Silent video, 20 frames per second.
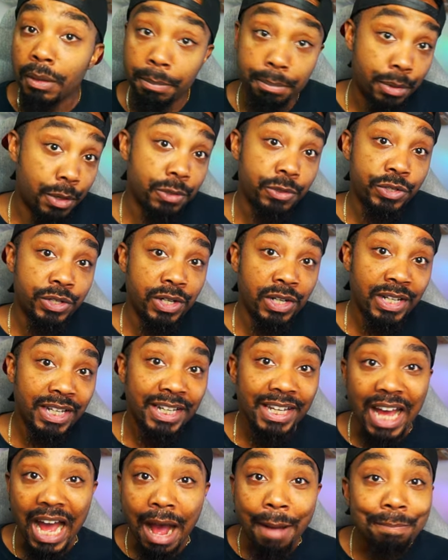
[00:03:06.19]

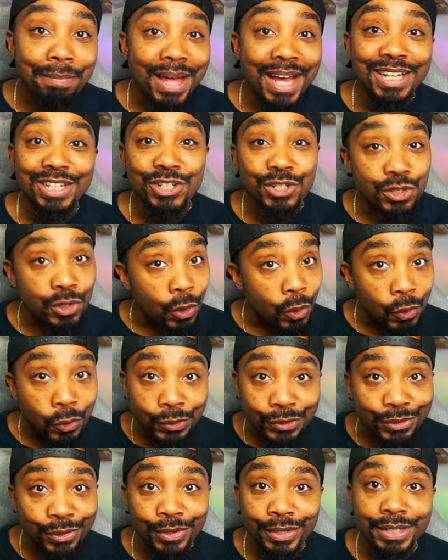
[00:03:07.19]
Personally, I'm not
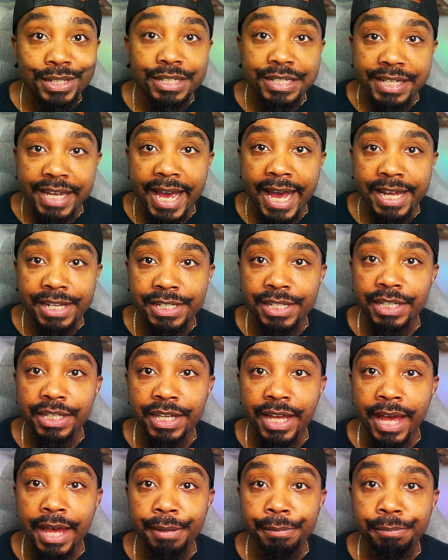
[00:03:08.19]
sold on this casting
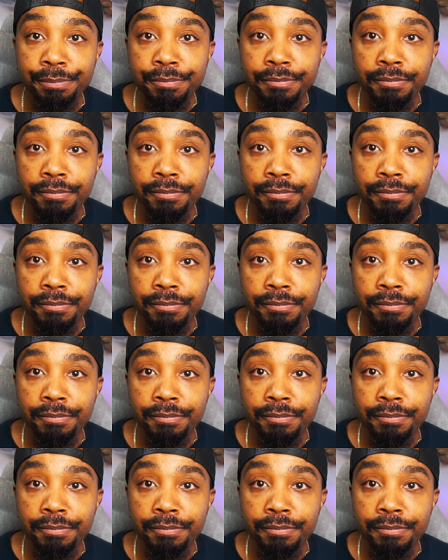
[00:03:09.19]
yet.